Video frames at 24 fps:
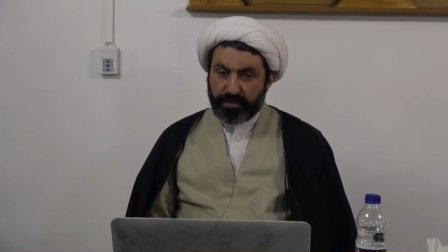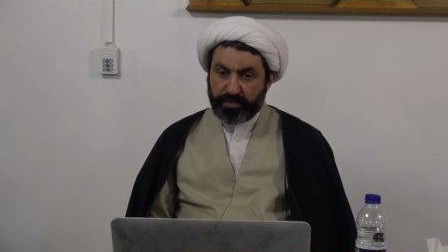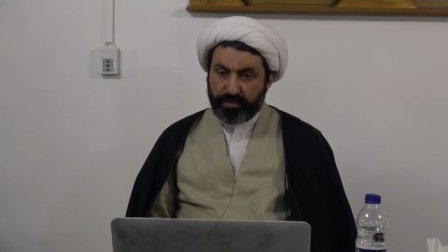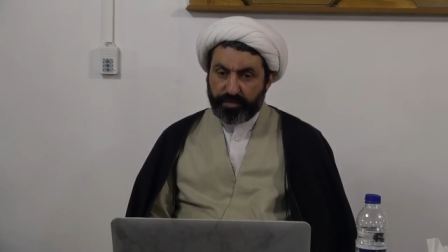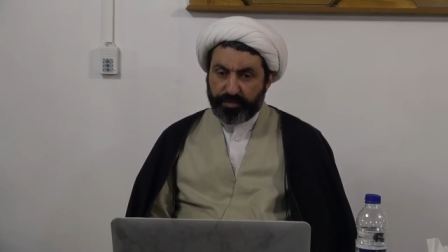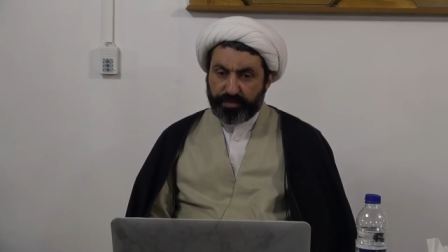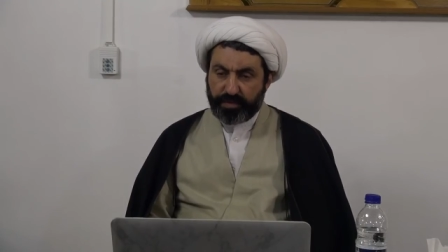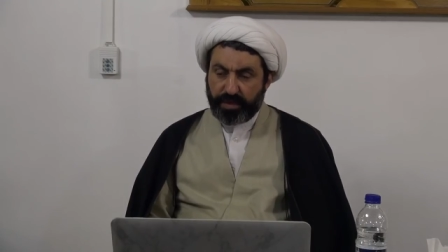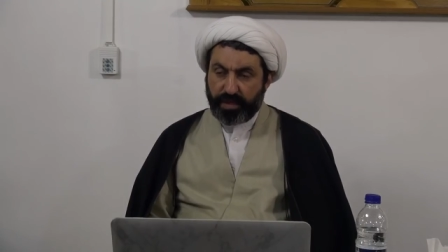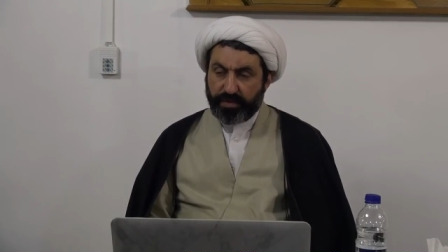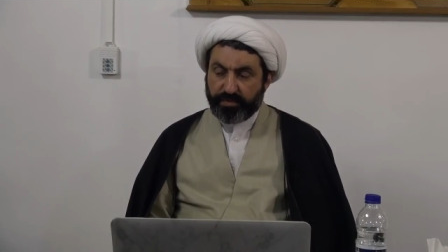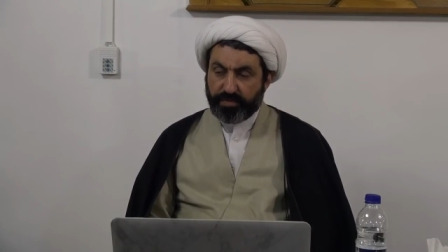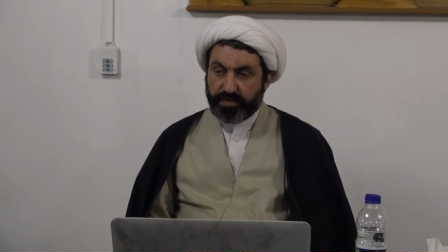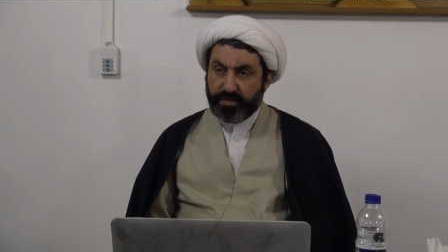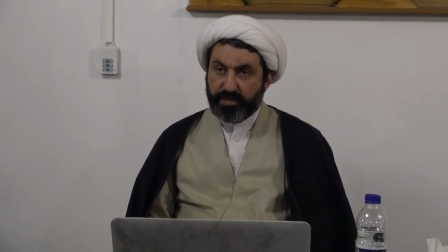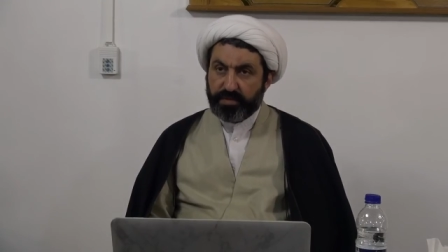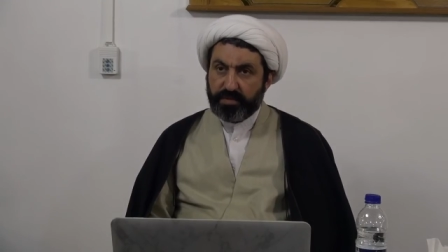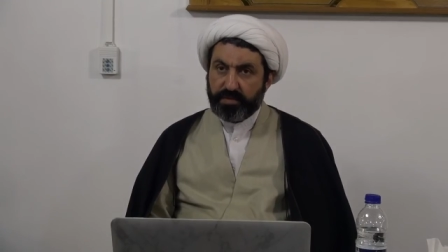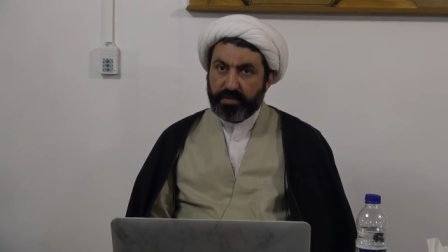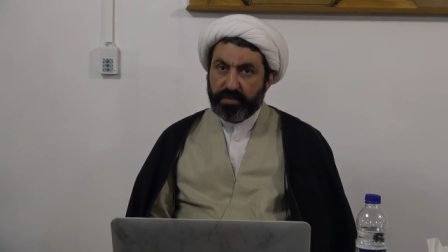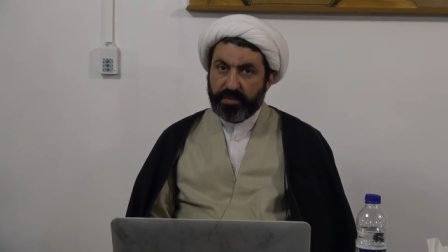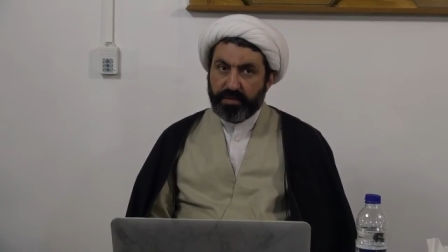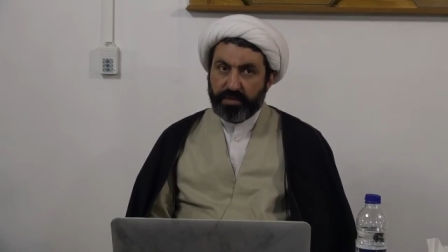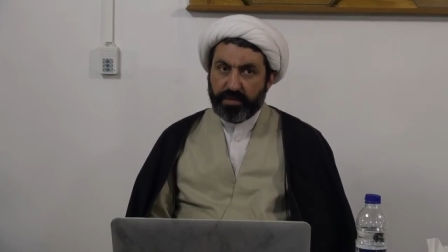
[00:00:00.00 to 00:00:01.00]

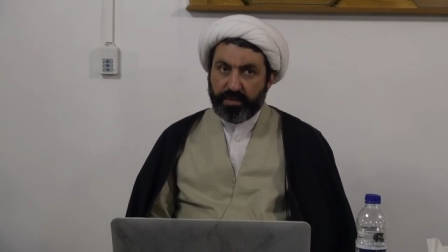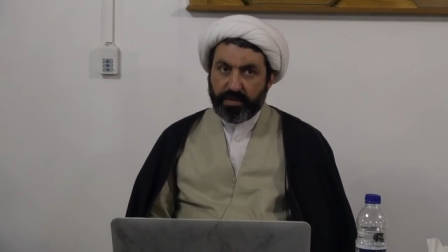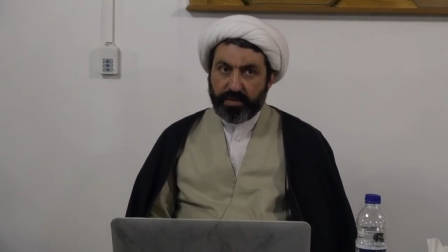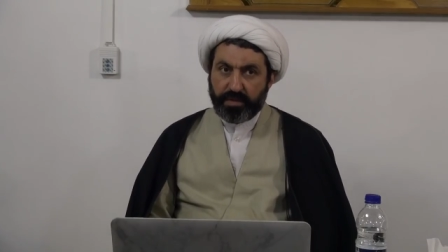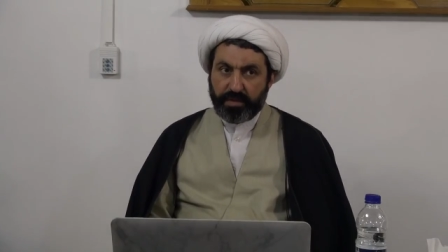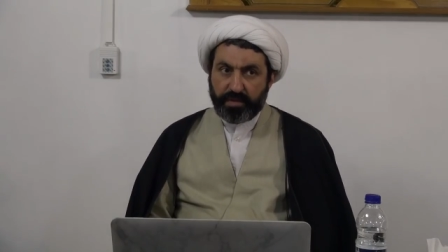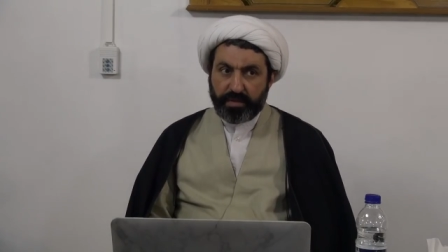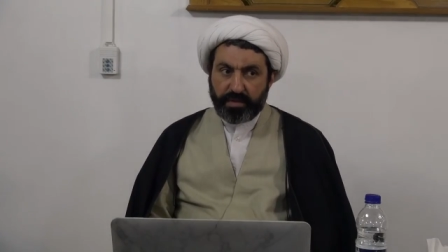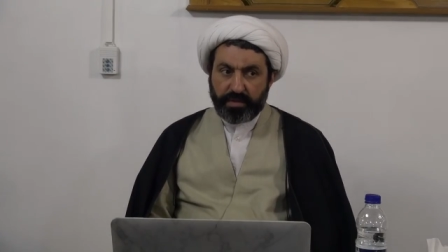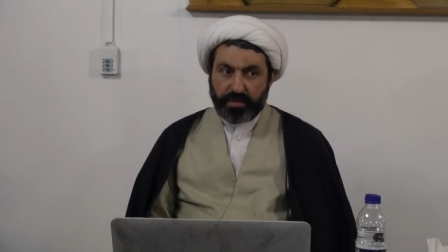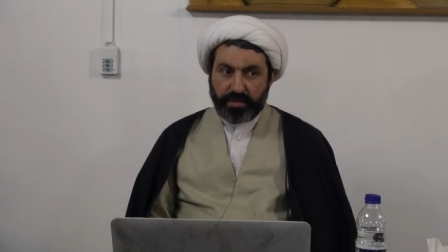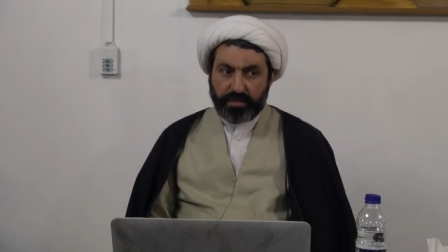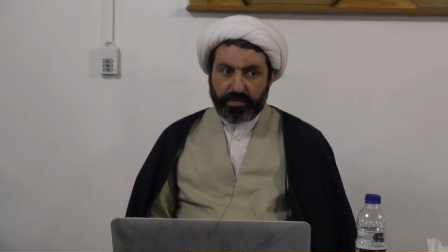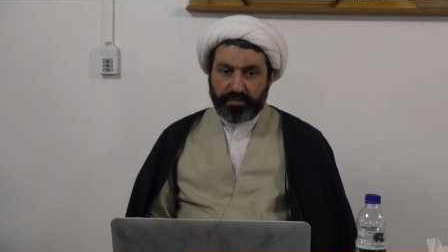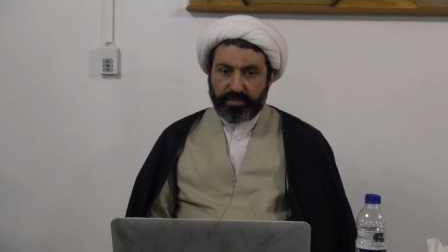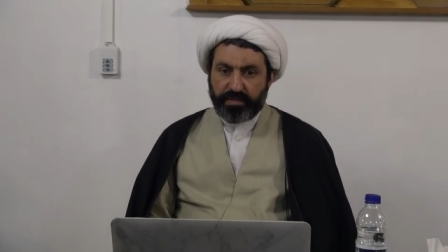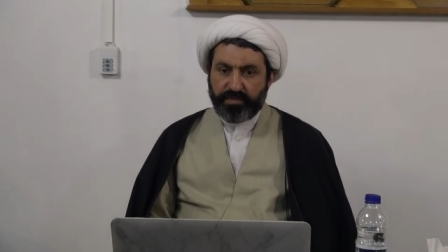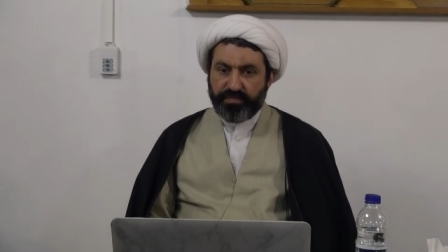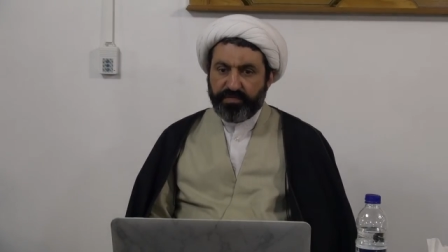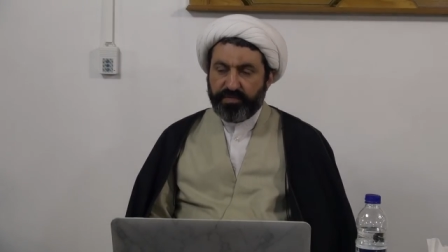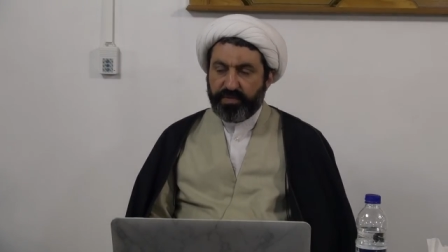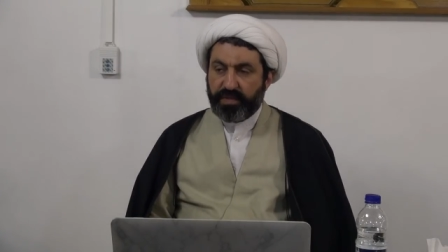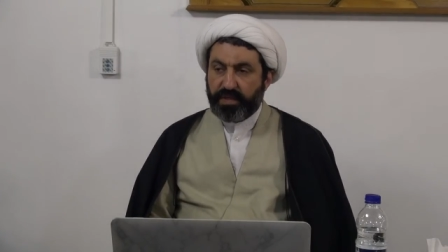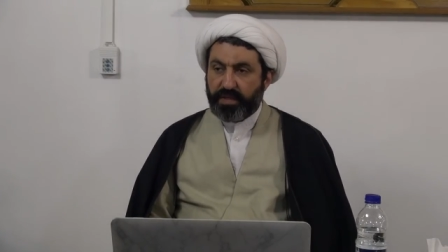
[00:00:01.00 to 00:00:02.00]

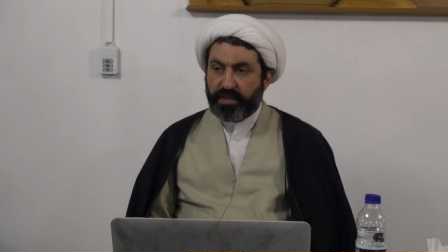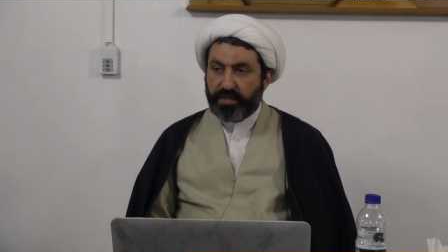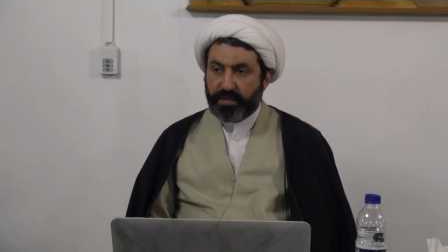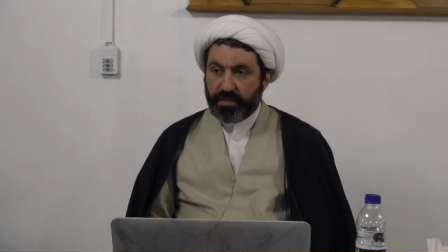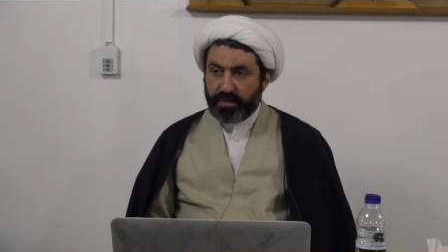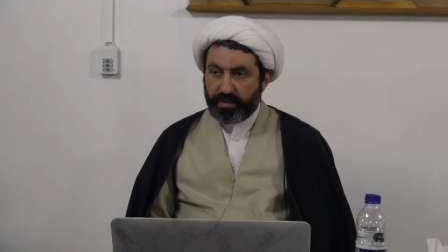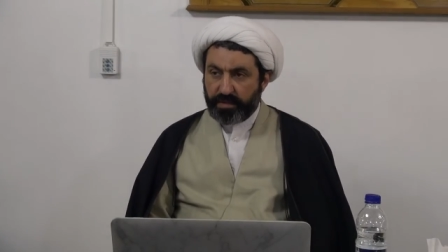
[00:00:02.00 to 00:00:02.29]
2015.